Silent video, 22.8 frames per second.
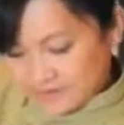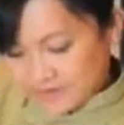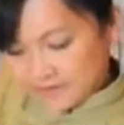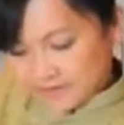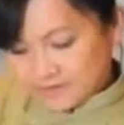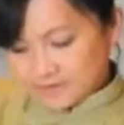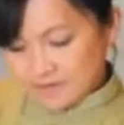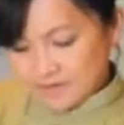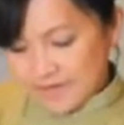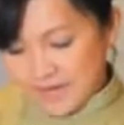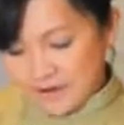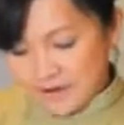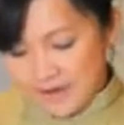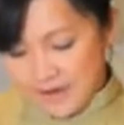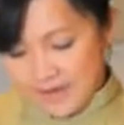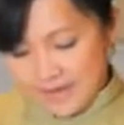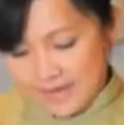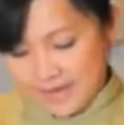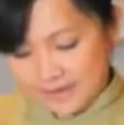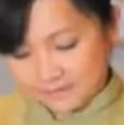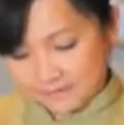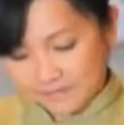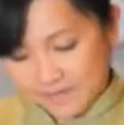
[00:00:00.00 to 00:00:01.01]
So now I
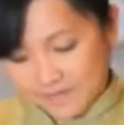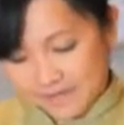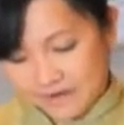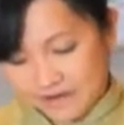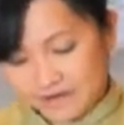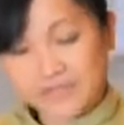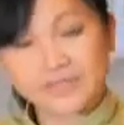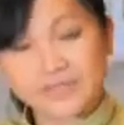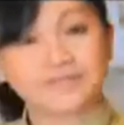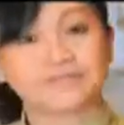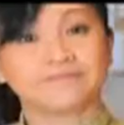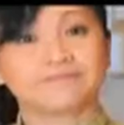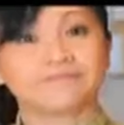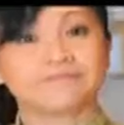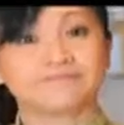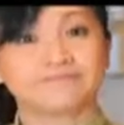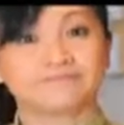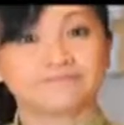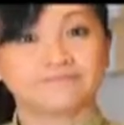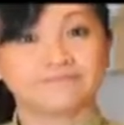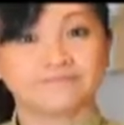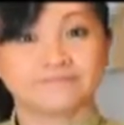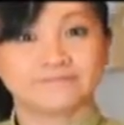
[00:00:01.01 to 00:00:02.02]
have my onion.
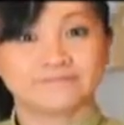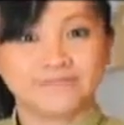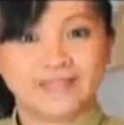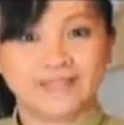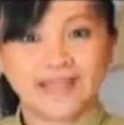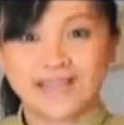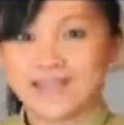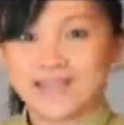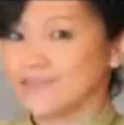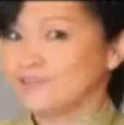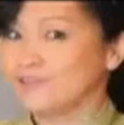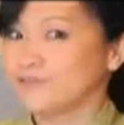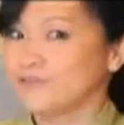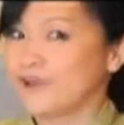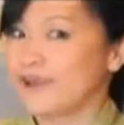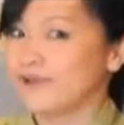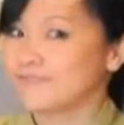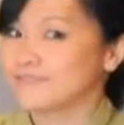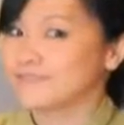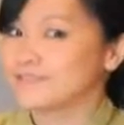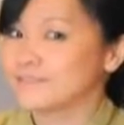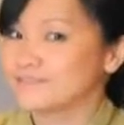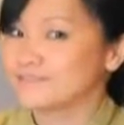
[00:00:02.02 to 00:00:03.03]
And you
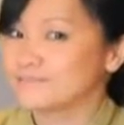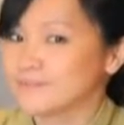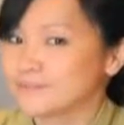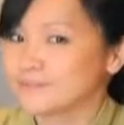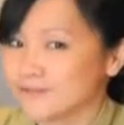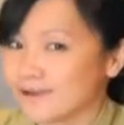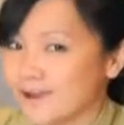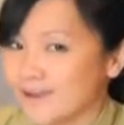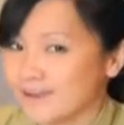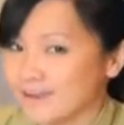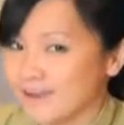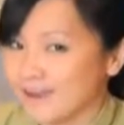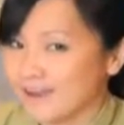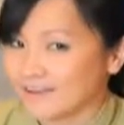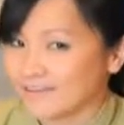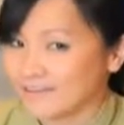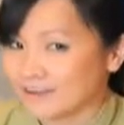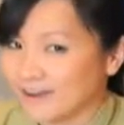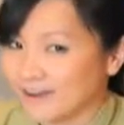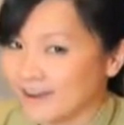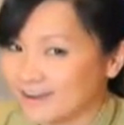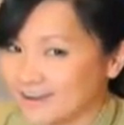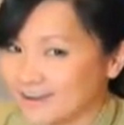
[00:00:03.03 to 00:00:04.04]
haven't seen me cry yet,
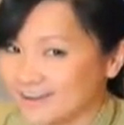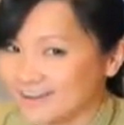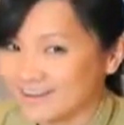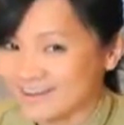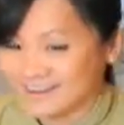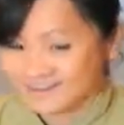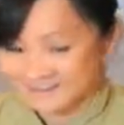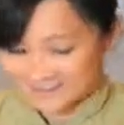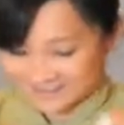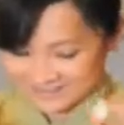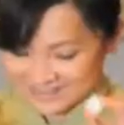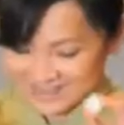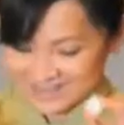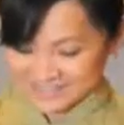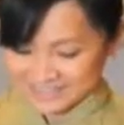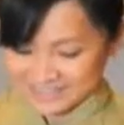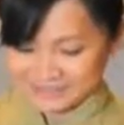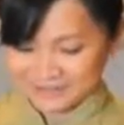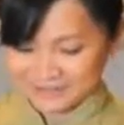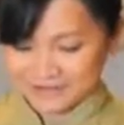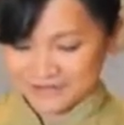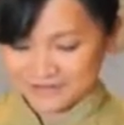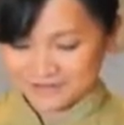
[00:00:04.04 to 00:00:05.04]
right? So that's
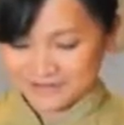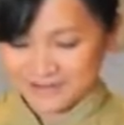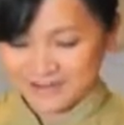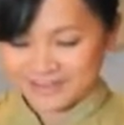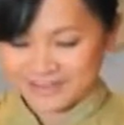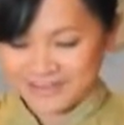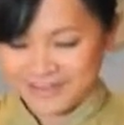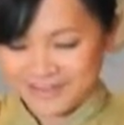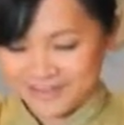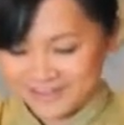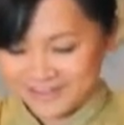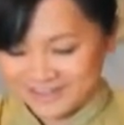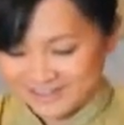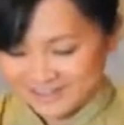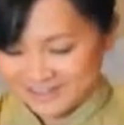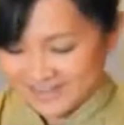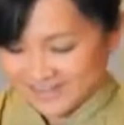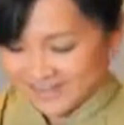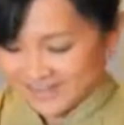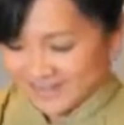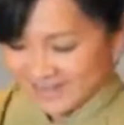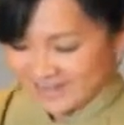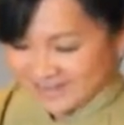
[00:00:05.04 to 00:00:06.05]
the trick right there.
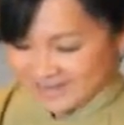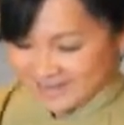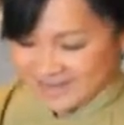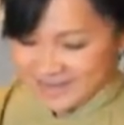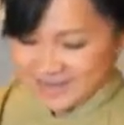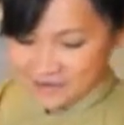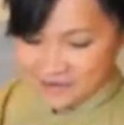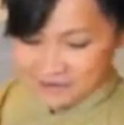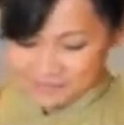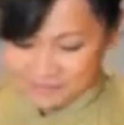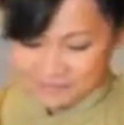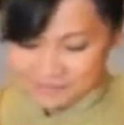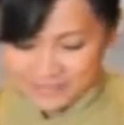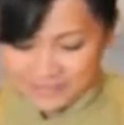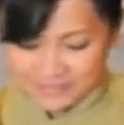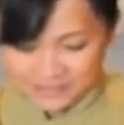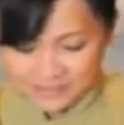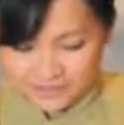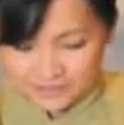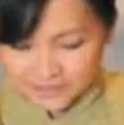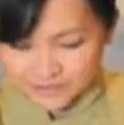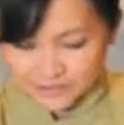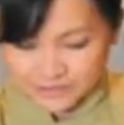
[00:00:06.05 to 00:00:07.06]
Now,
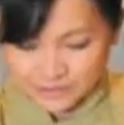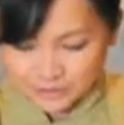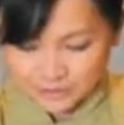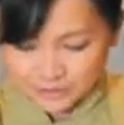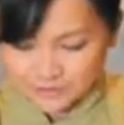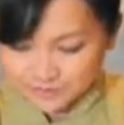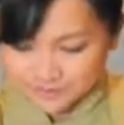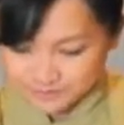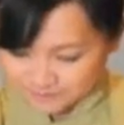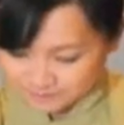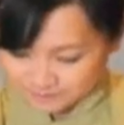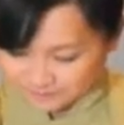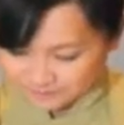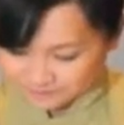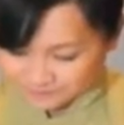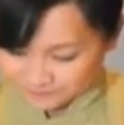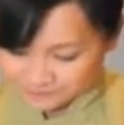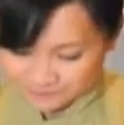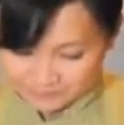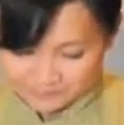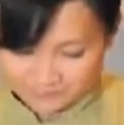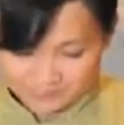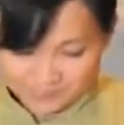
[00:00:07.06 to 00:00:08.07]
let's just assume
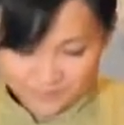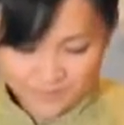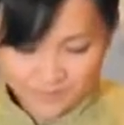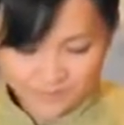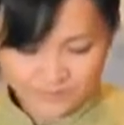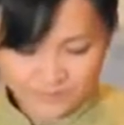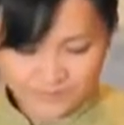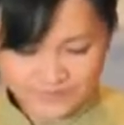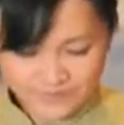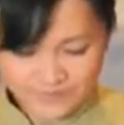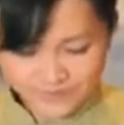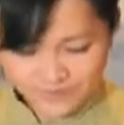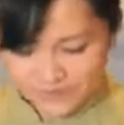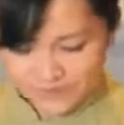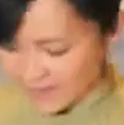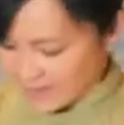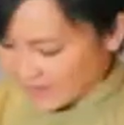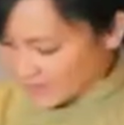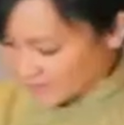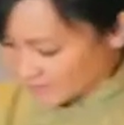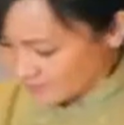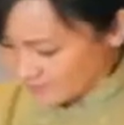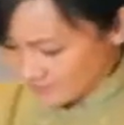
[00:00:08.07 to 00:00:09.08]
we've done
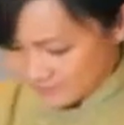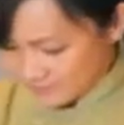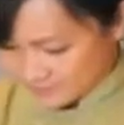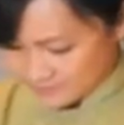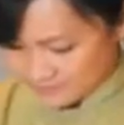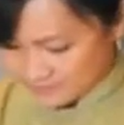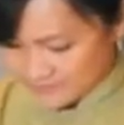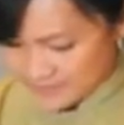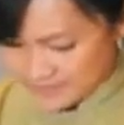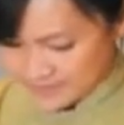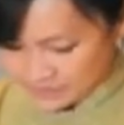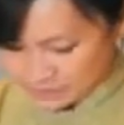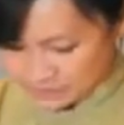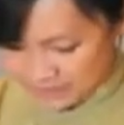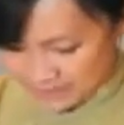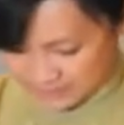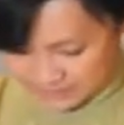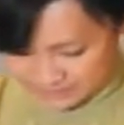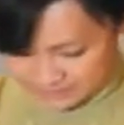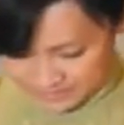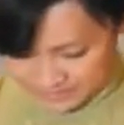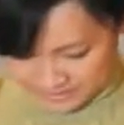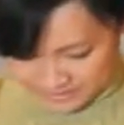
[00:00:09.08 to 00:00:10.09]
that. This is my
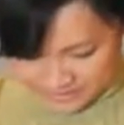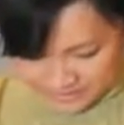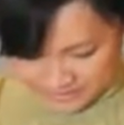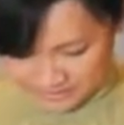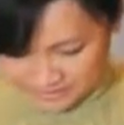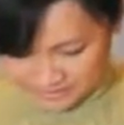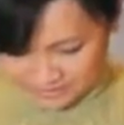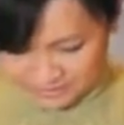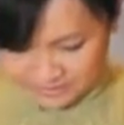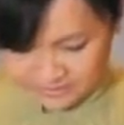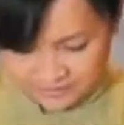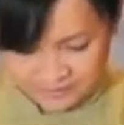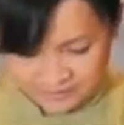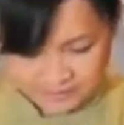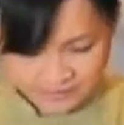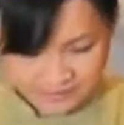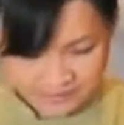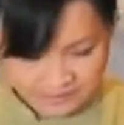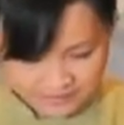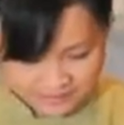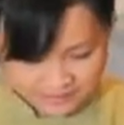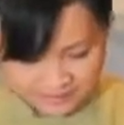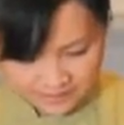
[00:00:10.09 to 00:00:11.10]
trash bin here.
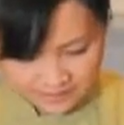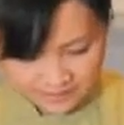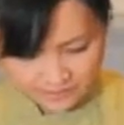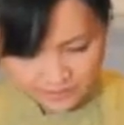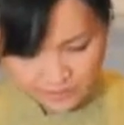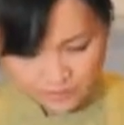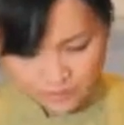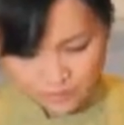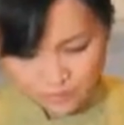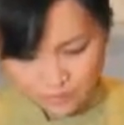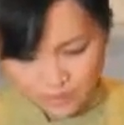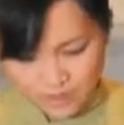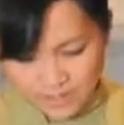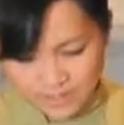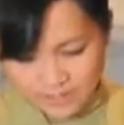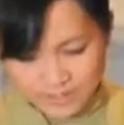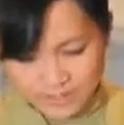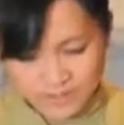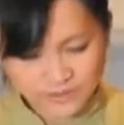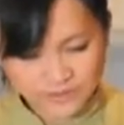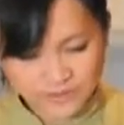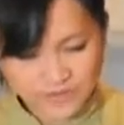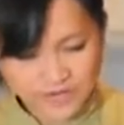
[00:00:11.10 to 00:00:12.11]
If you want
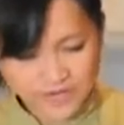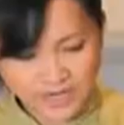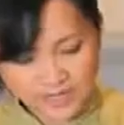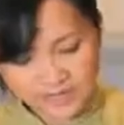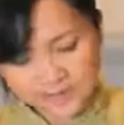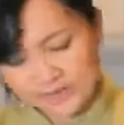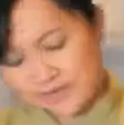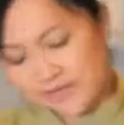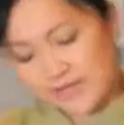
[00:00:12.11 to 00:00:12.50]
to cut